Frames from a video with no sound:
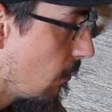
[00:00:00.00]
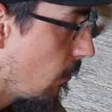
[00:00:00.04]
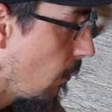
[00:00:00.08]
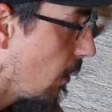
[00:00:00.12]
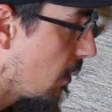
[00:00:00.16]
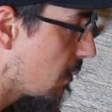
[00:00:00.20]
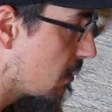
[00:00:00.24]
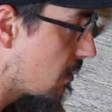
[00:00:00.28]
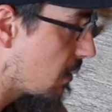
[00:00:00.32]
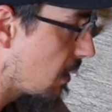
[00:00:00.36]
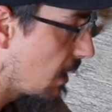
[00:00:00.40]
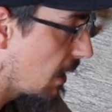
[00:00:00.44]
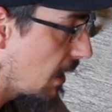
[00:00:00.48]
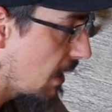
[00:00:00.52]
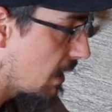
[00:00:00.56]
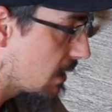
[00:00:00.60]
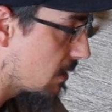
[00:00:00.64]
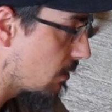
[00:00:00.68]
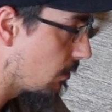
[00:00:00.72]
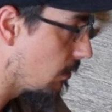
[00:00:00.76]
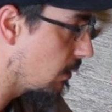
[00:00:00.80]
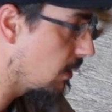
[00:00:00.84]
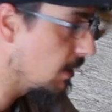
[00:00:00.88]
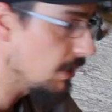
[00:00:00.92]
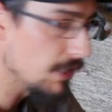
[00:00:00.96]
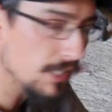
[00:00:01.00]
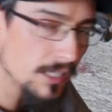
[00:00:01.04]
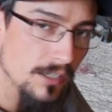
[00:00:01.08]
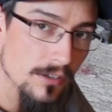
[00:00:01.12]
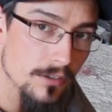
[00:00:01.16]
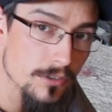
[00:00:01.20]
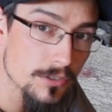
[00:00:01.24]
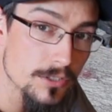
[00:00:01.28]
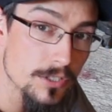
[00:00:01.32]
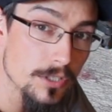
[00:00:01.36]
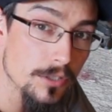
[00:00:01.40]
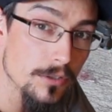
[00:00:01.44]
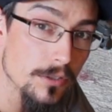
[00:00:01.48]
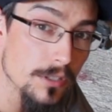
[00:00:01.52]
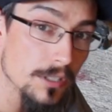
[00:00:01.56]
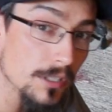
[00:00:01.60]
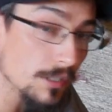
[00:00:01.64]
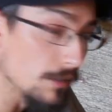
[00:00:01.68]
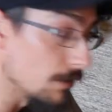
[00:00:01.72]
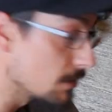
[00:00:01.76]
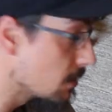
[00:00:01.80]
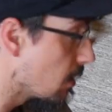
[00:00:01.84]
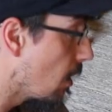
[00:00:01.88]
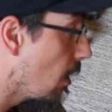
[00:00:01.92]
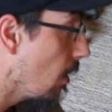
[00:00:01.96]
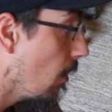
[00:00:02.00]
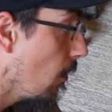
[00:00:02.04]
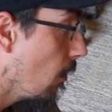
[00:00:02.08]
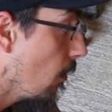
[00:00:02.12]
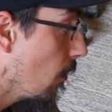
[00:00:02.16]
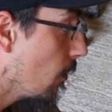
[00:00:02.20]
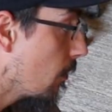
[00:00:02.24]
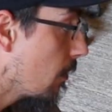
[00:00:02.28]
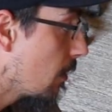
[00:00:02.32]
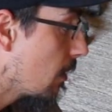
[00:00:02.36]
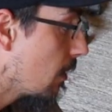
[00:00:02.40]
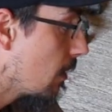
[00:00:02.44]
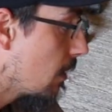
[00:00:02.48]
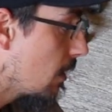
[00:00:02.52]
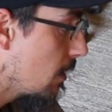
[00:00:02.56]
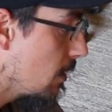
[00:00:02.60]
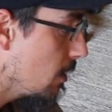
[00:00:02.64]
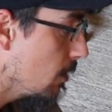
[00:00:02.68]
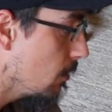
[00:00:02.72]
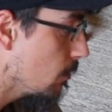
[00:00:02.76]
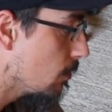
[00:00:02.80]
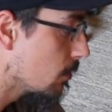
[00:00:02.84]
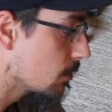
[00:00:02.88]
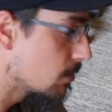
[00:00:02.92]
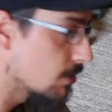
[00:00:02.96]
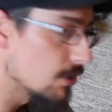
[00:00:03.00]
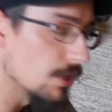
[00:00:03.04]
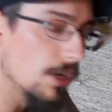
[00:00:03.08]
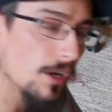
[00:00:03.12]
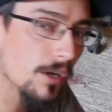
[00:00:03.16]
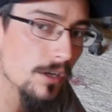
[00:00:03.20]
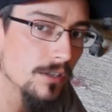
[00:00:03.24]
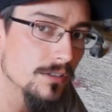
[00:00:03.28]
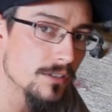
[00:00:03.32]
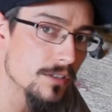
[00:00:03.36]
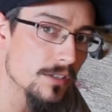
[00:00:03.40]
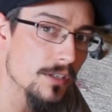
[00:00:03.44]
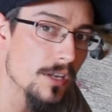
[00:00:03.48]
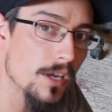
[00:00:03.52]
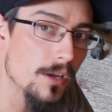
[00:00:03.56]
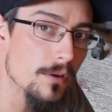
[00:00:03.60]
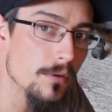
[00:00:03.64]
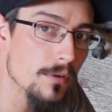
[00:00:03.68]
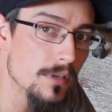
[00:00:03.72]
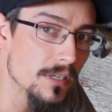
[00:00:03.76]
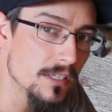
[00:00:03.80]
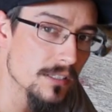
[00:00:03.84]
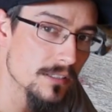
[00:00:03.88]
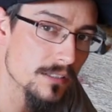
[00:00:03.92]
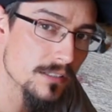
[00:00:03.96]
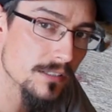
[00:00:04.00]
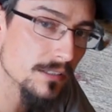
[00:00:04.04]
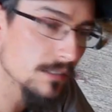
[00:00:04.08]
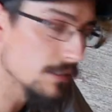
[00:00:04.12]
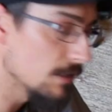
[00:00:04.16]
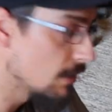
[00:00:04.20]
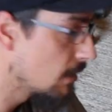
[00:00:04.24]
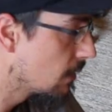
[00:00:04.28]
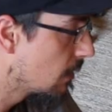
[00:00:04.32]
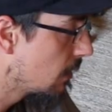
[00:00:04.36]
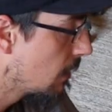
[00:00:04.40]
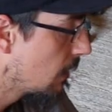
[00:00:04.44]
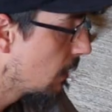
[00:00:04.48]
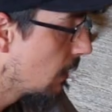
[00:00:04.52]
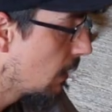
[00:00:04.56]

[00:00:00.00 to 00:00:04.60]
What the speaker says: Once they get to a year or 2 years old, you will start to notice